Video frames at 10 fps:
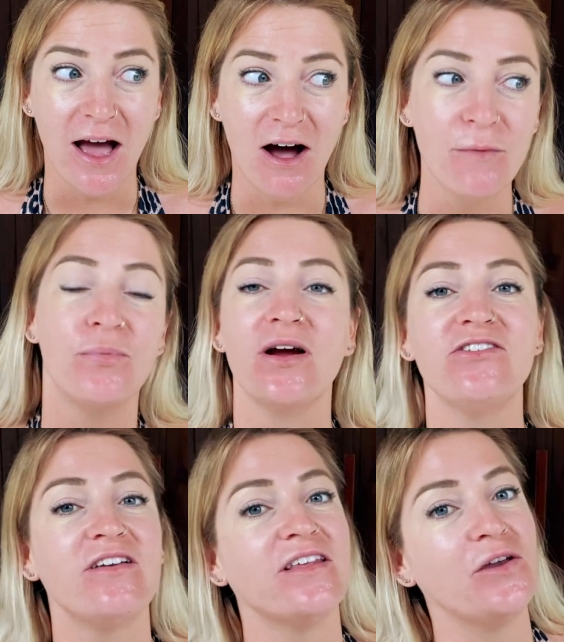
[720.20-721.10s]
on
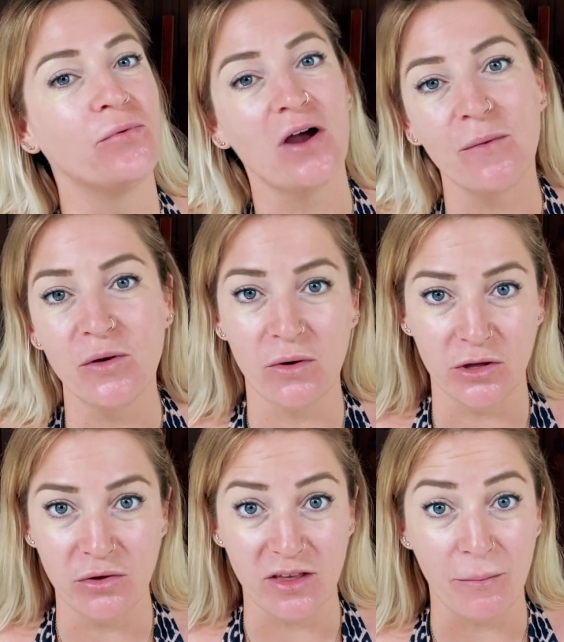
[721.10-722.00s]
brushes that you probably won't
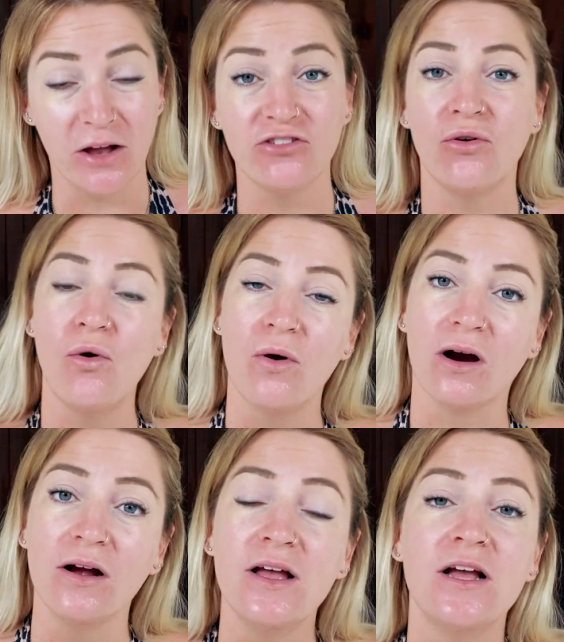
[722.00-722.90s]
use that much,
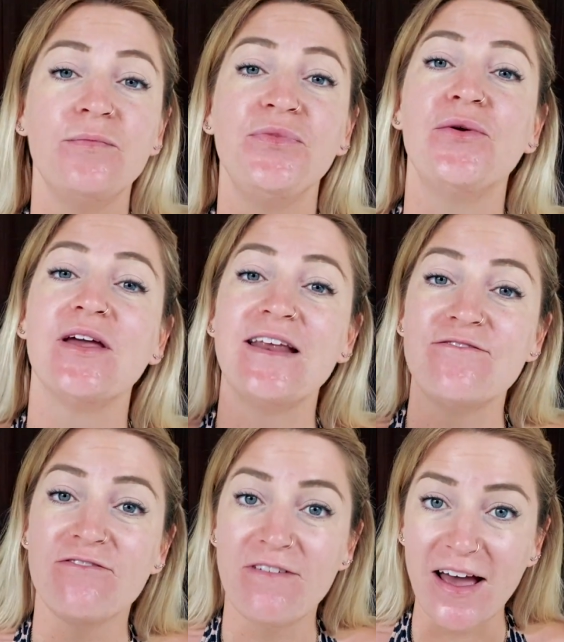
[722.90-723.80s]
or you can
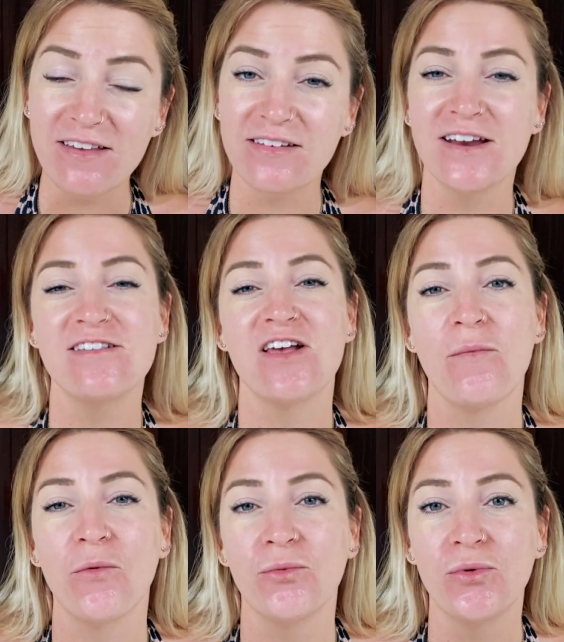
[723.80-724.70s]
invest in
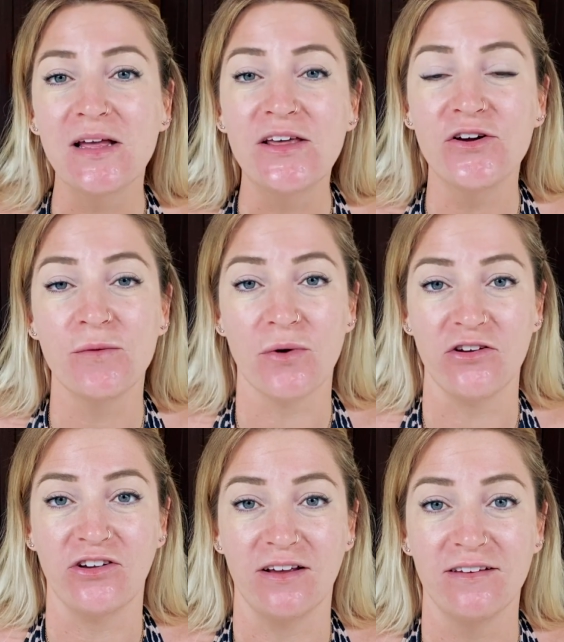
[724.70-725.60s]
some really good
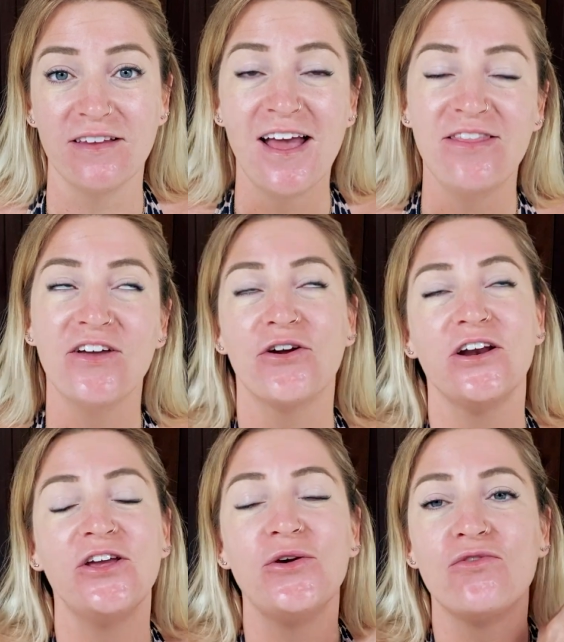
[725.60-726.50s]
brushes that you're gonna
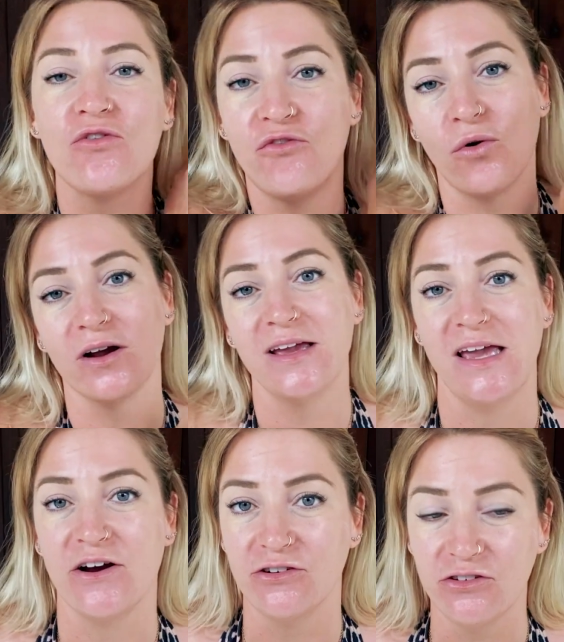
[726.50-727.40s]
use for
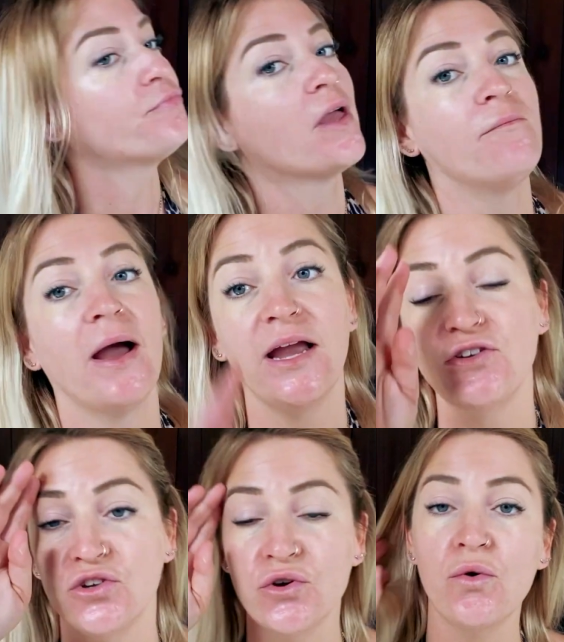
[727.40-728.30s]
years. My
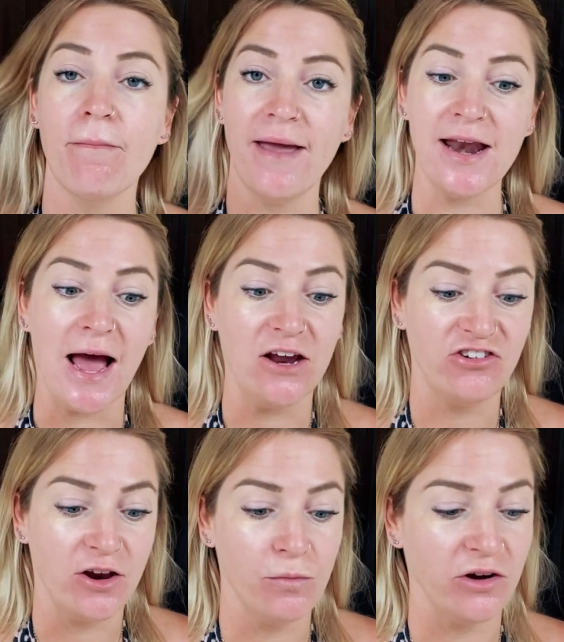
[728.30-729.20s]
two main
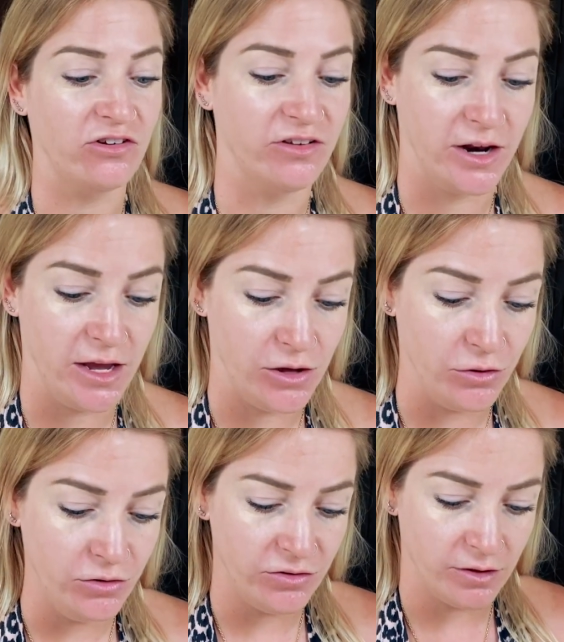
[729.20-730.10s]
eyeshadow brushes that I
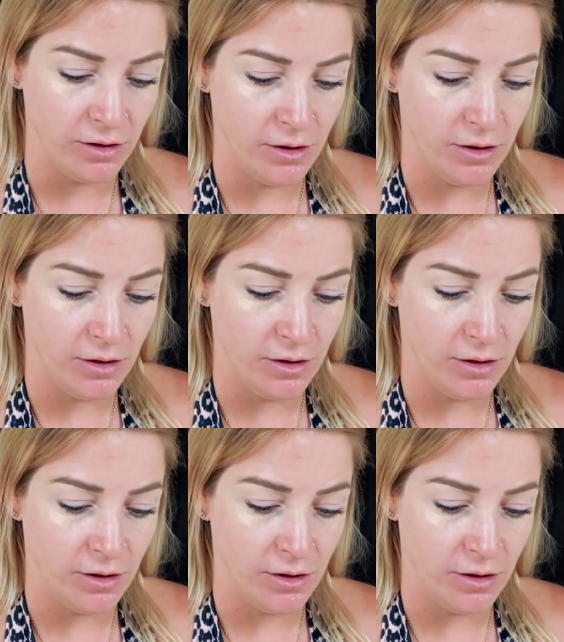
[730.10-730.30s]
use